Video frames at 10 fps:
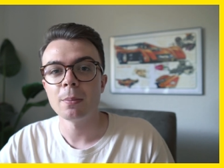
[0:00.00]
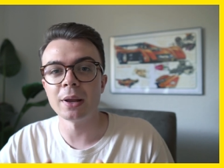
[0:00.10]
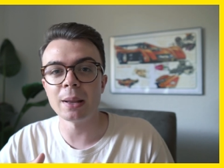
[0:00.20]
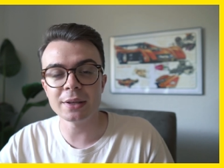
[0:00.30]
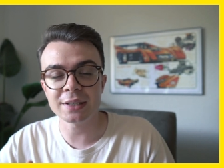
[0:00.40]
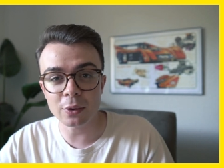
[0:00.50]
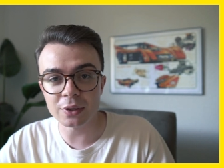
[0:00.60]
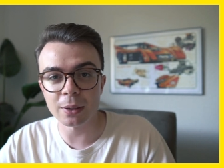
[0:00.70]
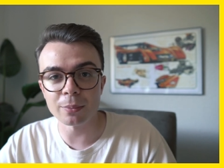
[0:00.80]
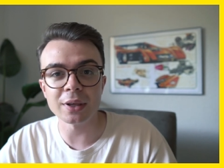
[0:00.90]
but let me tell
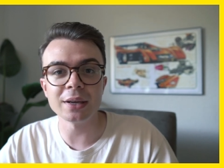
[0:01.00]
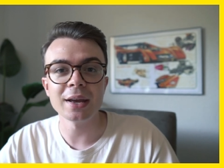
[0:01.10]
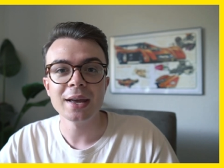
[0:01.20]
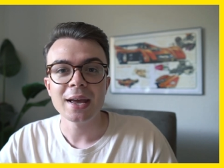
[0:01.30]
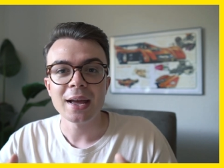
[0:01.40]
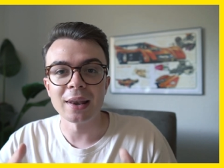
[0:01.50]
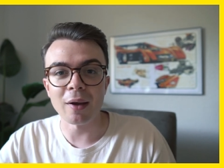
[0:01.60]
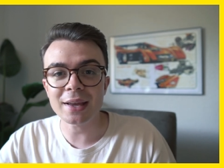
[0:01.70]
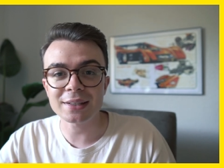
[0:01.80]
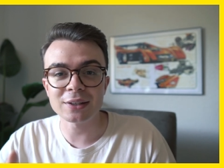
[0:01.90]
you something,
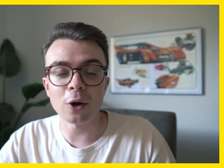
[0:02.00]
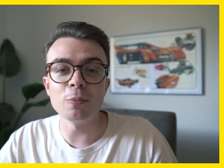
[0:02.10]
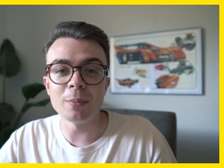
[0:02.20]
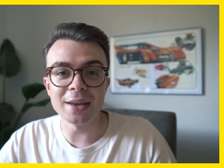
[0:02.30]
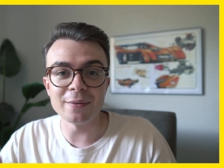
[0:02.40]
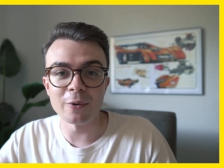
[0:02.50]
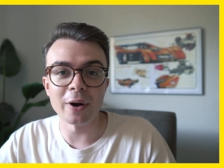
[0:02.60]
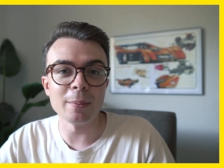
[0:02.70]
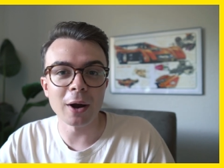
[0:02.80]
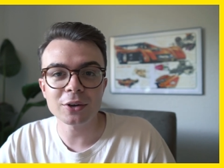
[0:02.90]
likes don't mean
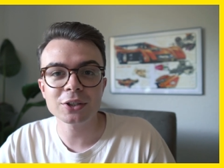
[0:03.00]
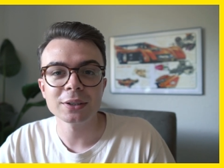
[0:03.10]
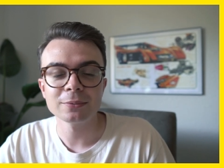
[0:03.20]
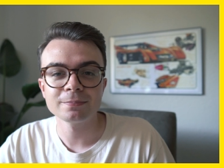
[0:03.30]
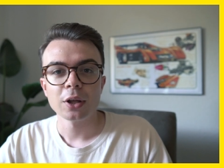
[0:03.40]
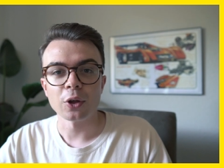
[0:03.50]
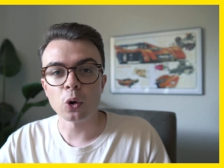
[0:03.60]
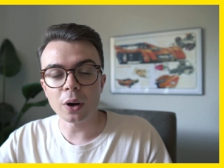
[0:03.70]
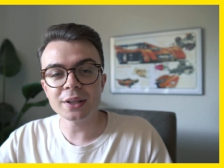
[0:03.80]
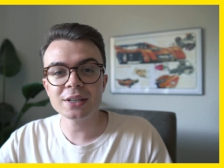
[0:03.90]
very much. The
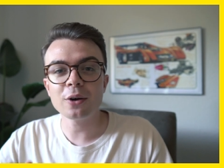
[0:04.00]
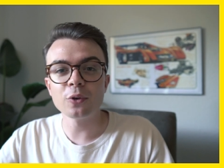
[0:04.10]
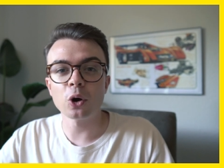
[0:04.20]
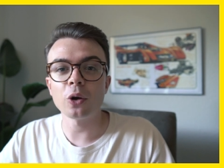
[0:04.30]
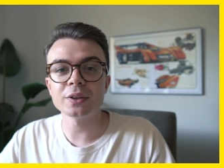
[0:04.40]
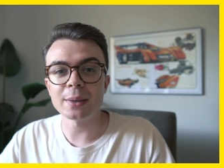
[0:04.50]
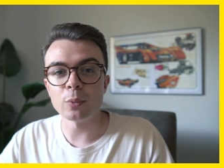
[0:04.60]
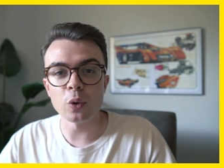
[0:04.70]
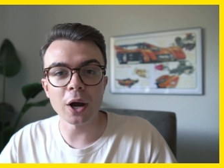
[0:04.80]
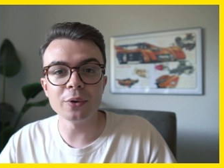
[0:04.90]
quality of your
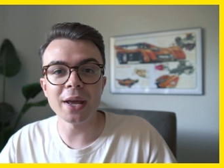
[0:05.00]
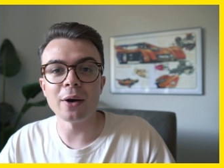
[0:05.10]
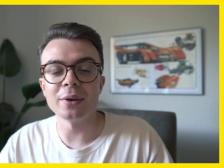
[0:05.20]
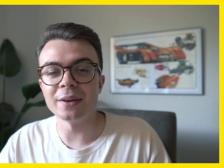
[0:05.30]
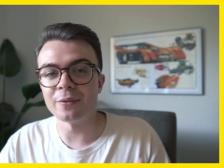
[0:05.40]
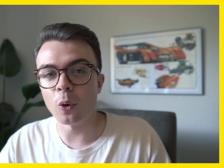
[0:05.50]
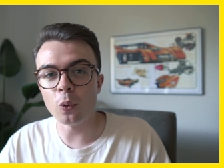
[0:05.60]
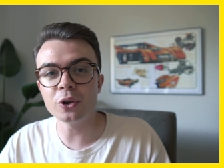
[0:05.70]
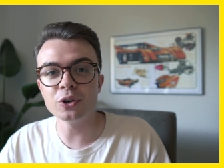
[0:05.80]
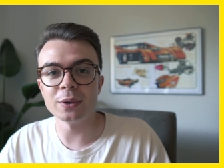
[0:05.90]
content will go down if
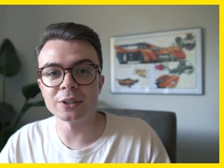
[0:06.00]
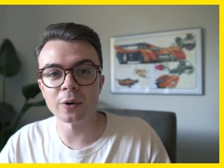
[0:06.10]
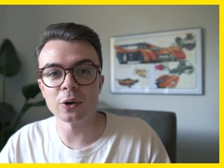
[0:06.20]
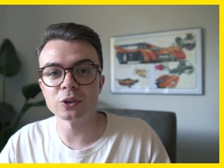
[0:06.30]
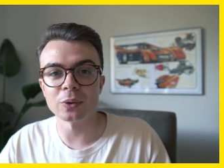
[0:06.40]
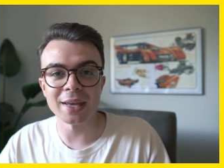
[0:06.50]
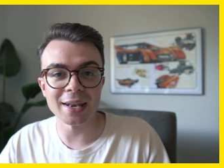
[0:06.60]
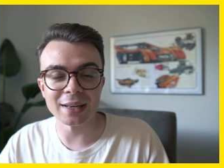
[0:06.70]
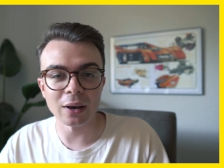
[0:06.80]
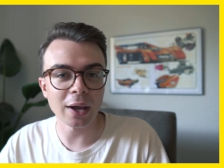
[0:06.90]
all you do is focus on
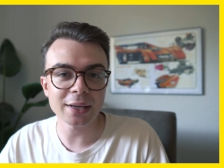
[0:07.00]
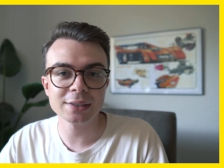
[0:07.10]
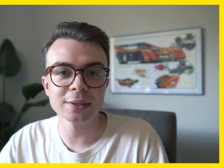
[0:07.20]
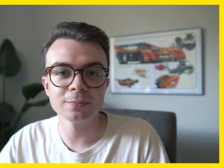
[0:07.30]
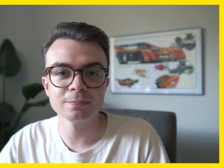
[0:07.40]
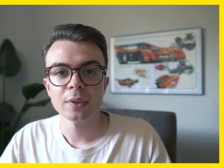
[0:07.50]
getting likes.